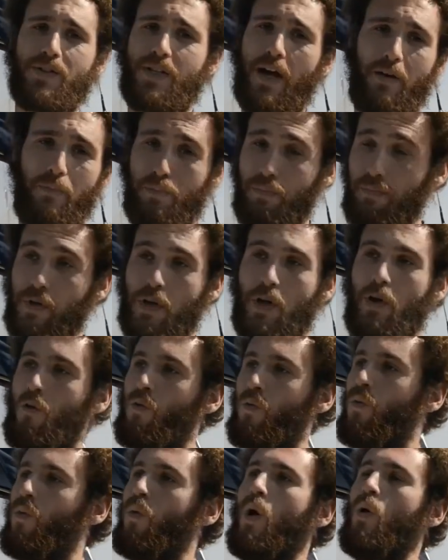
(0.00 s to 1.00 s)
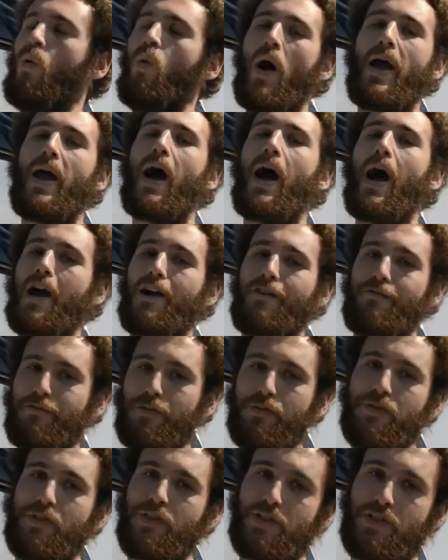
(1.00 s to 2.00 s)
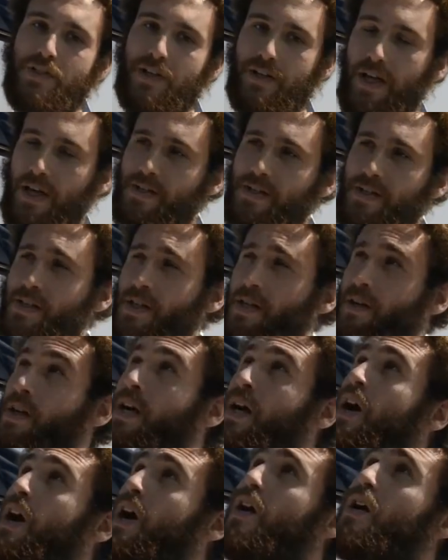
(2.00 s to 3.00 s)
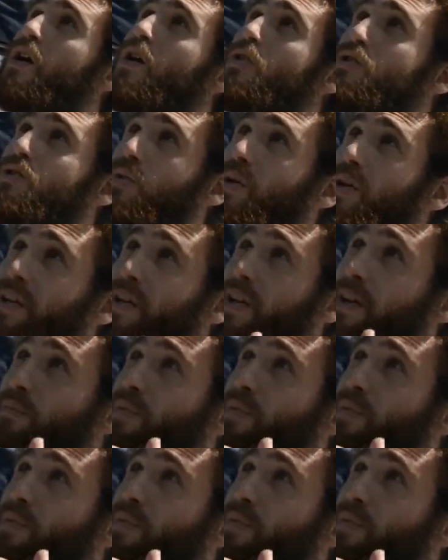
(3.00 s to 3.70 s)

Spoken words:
was a way higher voltage than necessary. So what I